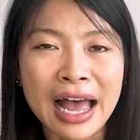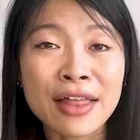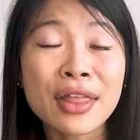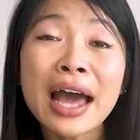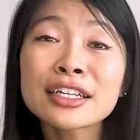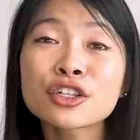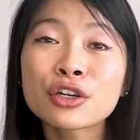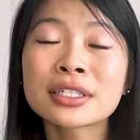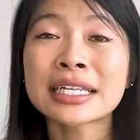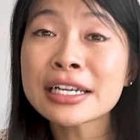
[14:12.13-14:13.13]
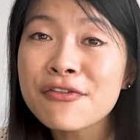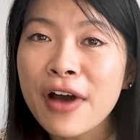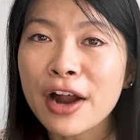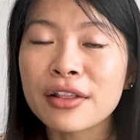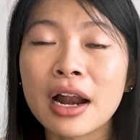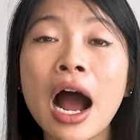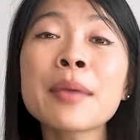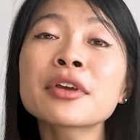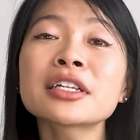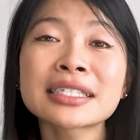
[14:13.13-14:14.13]
And that is a good signifier that
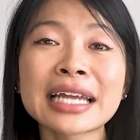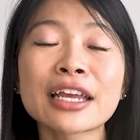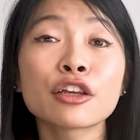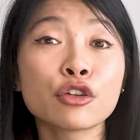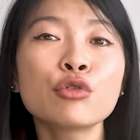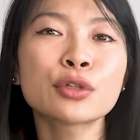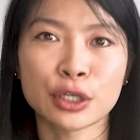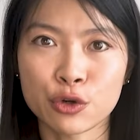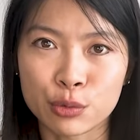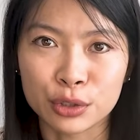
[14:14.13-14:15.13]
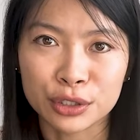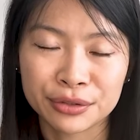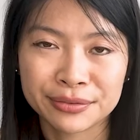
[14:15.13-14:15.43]
I'm going to stay using Uber.